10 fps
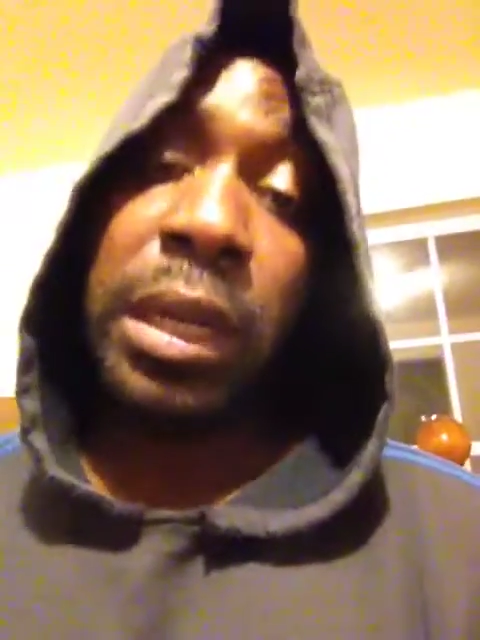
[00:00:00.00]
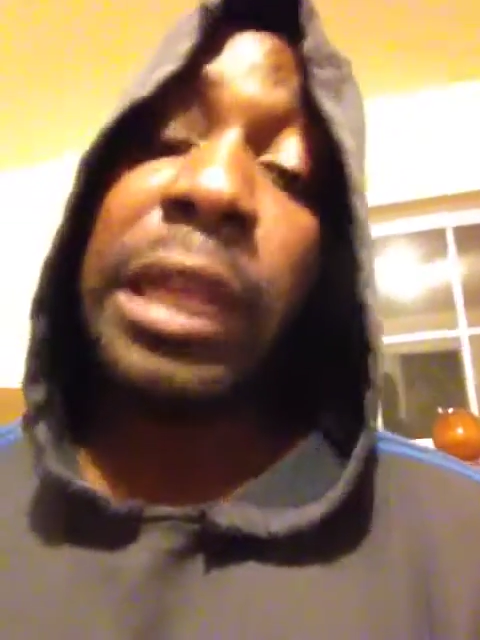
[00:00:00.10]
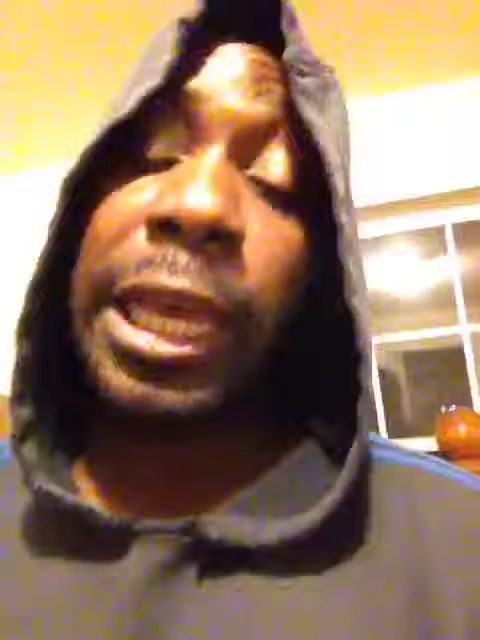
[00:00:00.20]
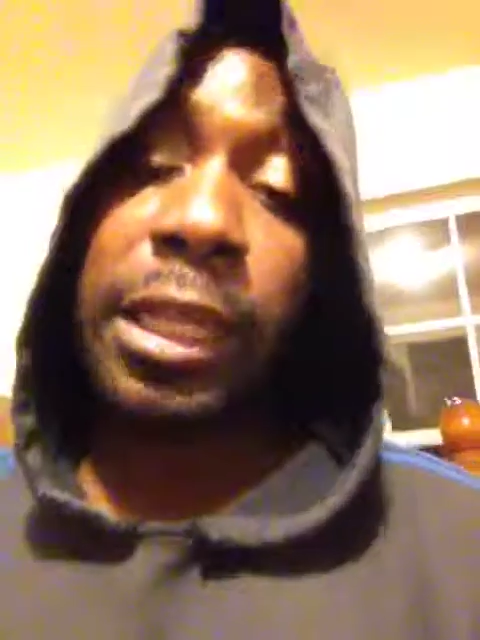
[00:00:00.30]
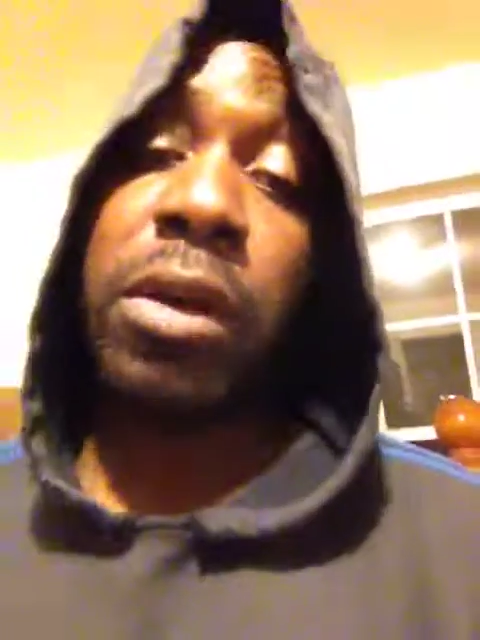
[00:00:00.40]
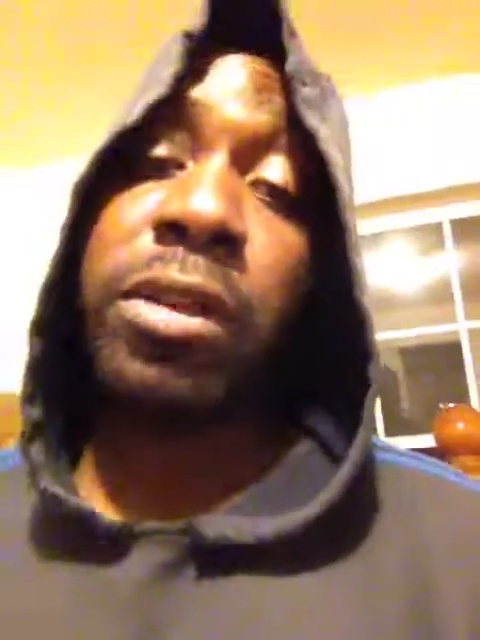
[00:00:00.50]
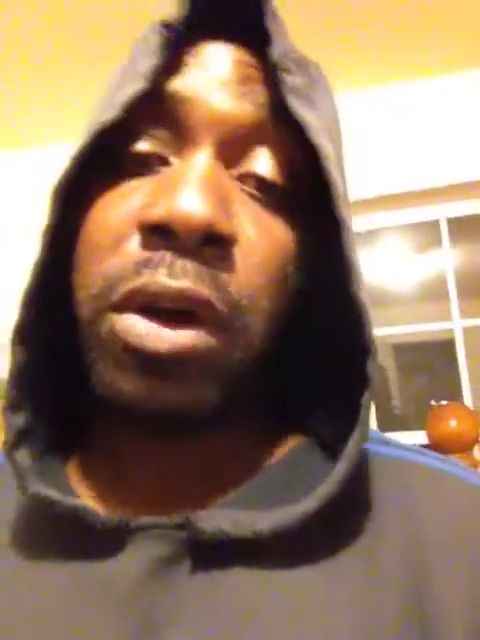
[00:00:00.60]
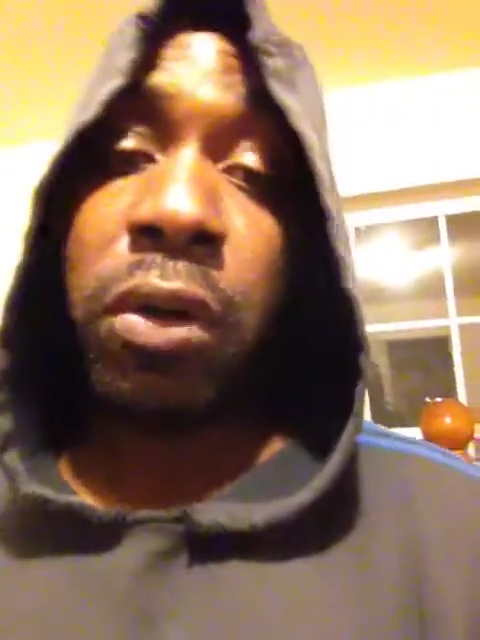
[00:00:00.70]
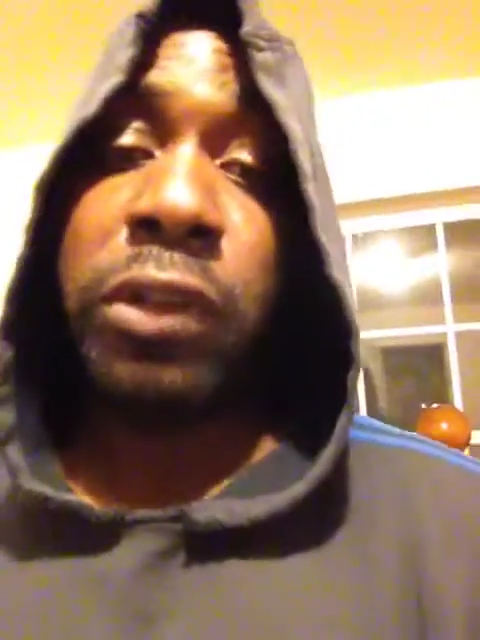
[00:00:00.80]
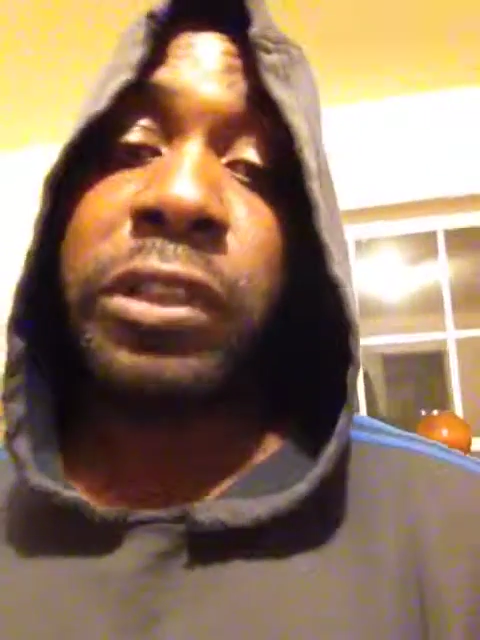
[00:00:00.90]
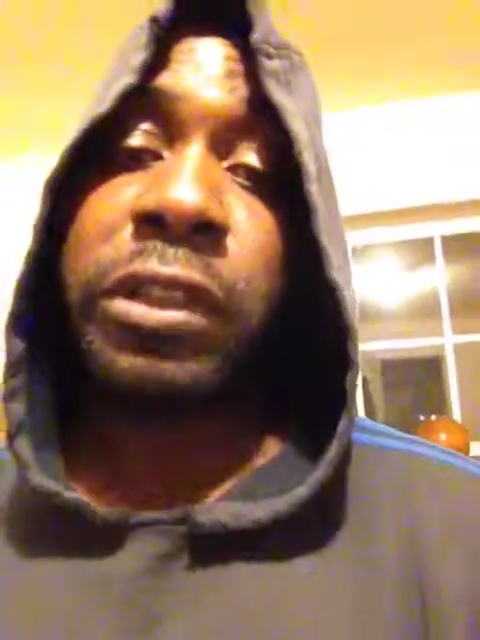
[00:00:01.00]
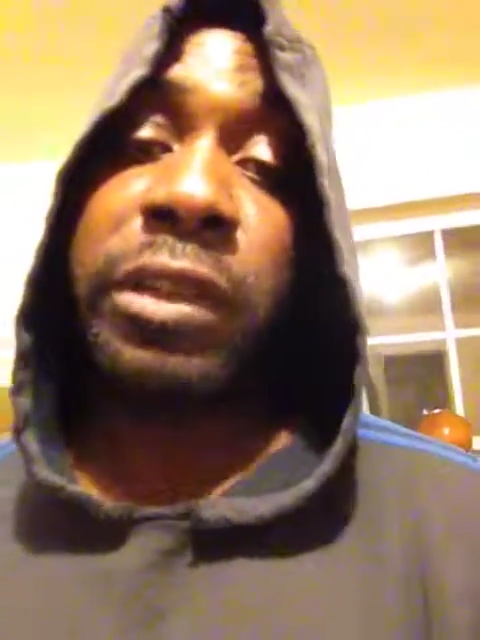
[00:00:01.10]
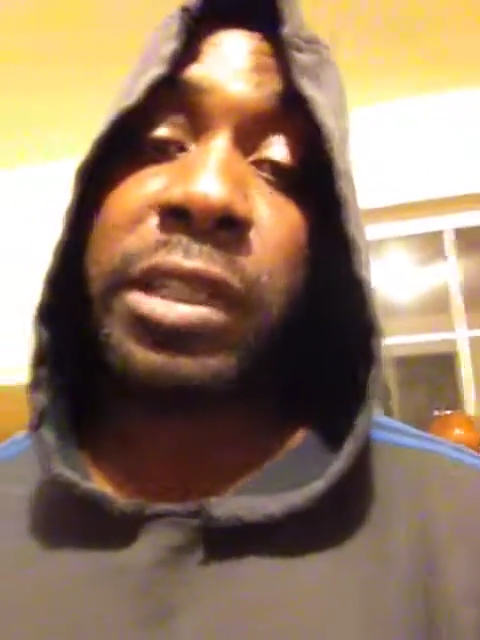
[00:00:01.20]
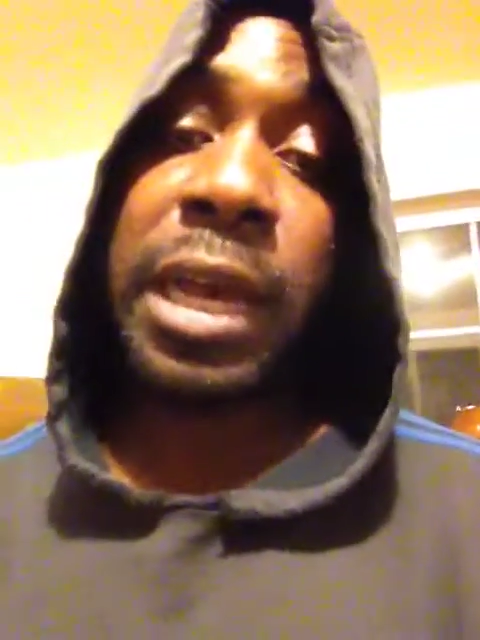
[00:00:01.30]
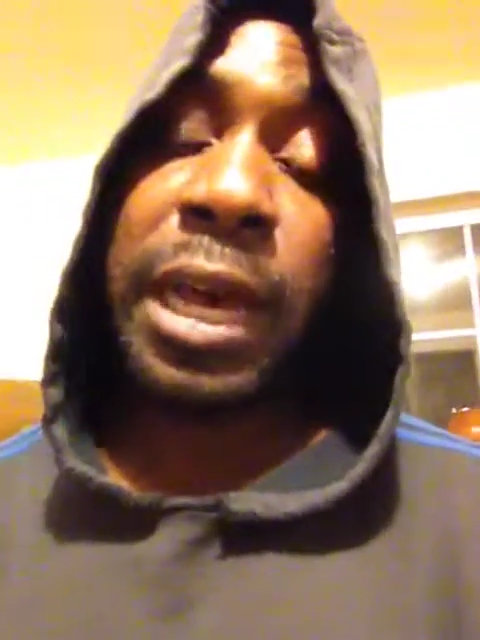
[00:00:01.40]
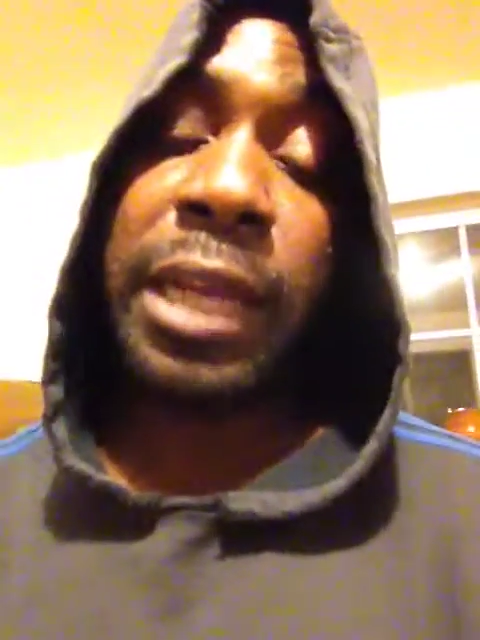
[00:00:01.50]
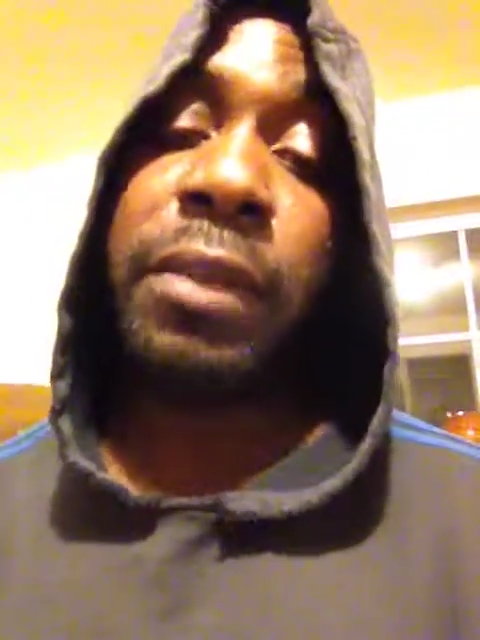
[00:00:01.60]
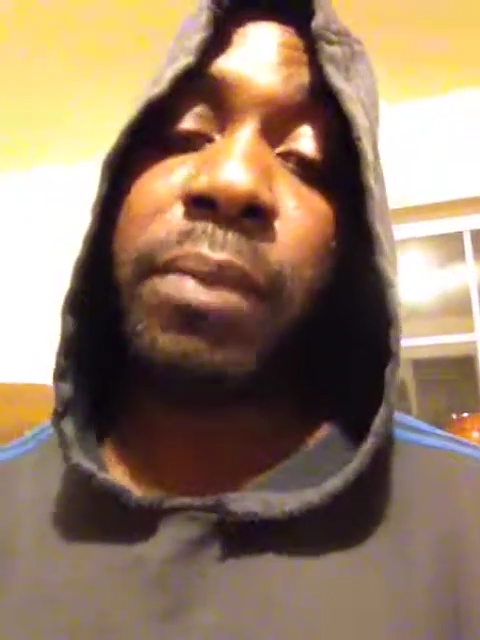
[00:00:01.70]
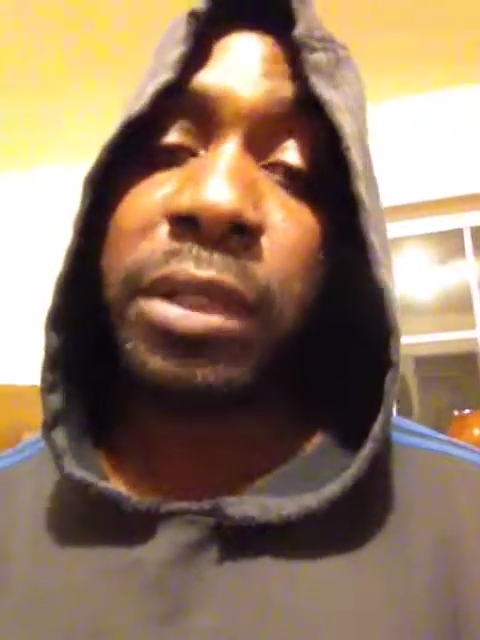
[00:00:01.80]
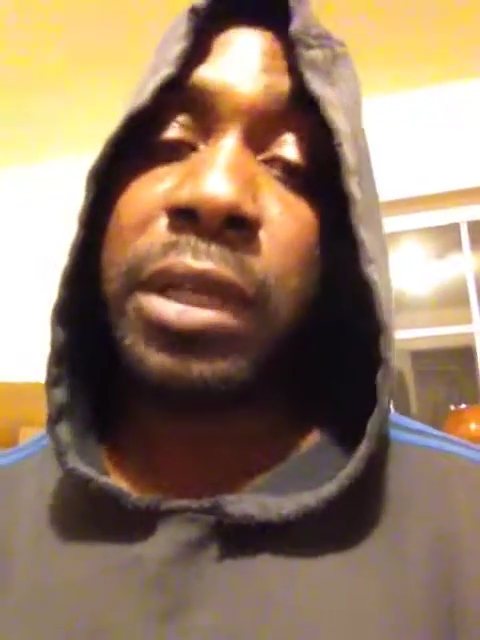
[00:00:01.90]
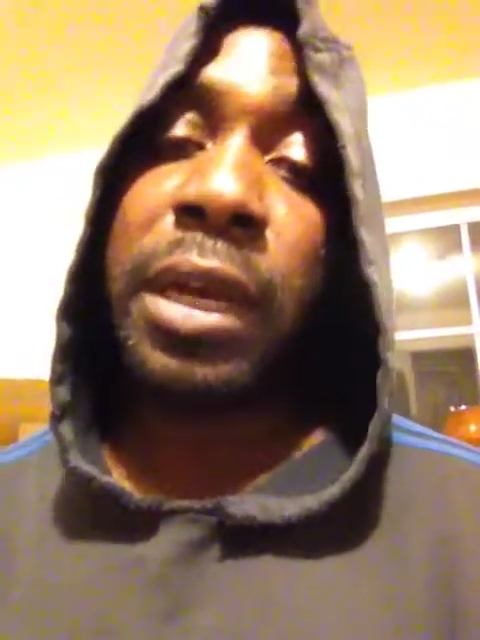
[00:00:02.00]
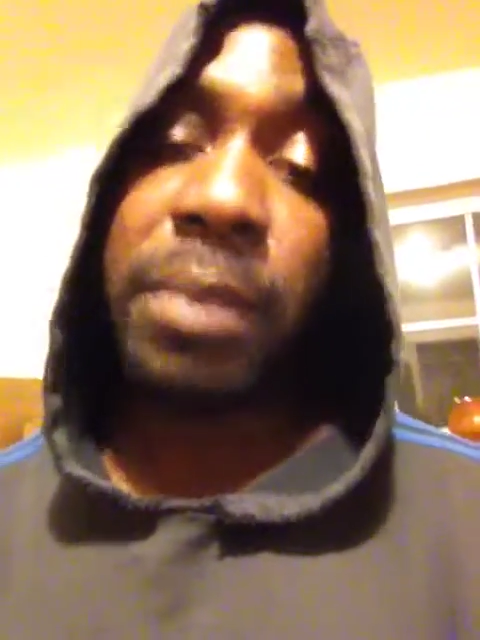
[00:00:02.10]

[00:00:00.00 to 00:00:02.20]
like the other hollow screens I had, but